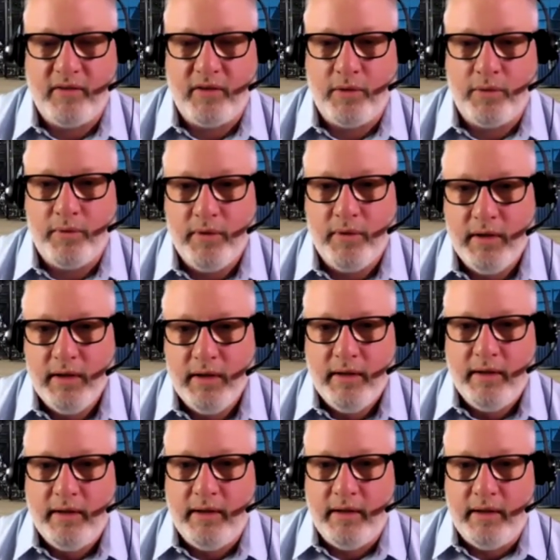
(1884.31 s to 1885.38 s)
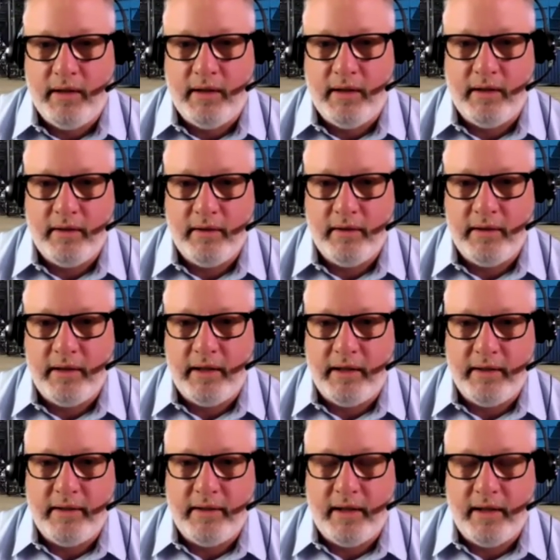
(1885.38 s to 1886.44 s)
So the
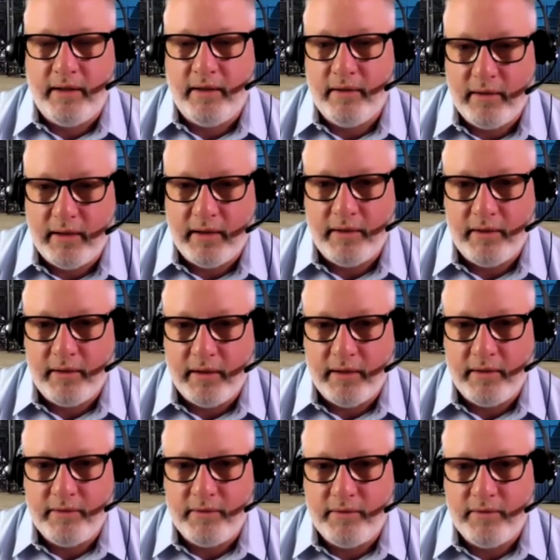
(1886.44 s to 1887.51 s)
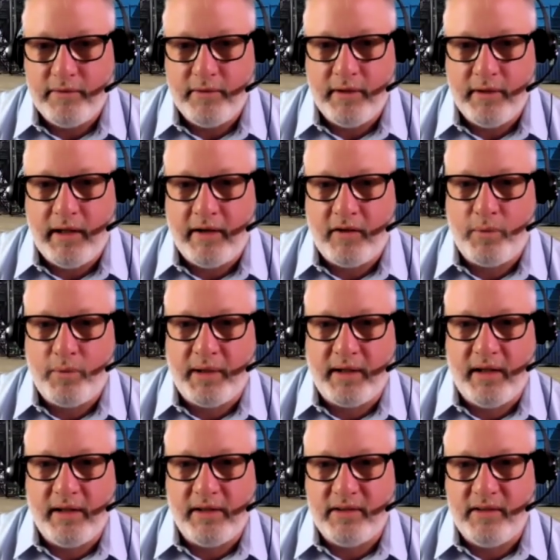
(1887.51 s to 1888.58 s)
intent and
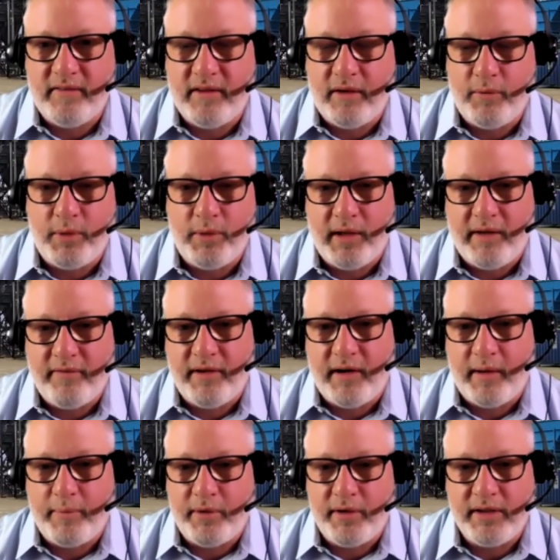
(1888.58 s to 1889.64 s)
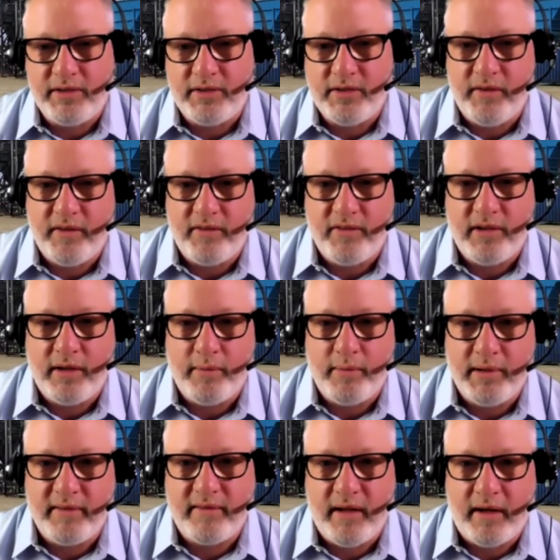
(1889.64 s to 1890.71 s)
expectation is that we will have it operational this year,
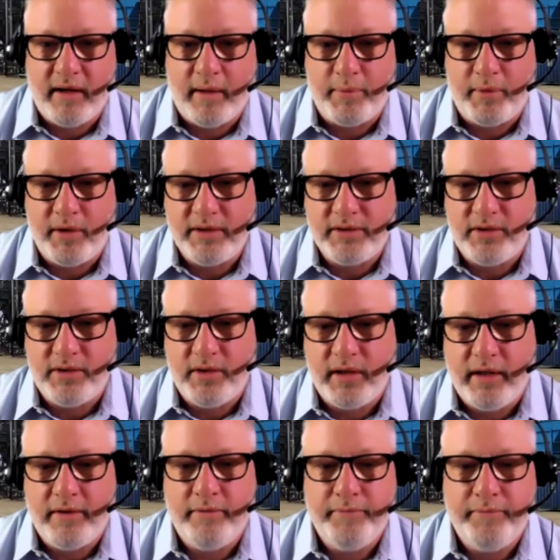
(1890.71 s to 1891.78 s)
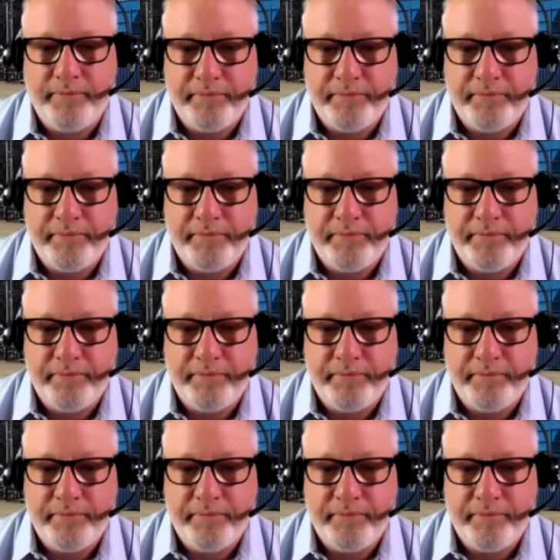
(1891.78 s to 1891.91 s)
but it's not operational yet.